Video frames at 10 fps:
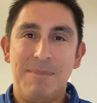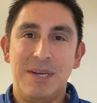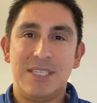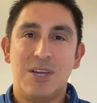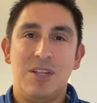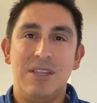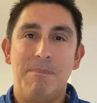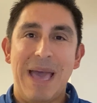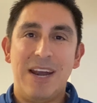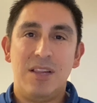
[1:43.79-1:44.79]
but it's called the
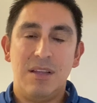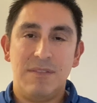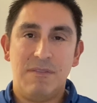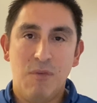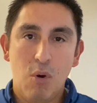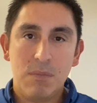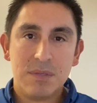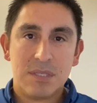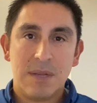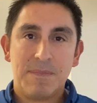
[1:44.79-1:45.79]
Battle of the
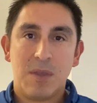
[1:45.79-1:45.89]
Forms.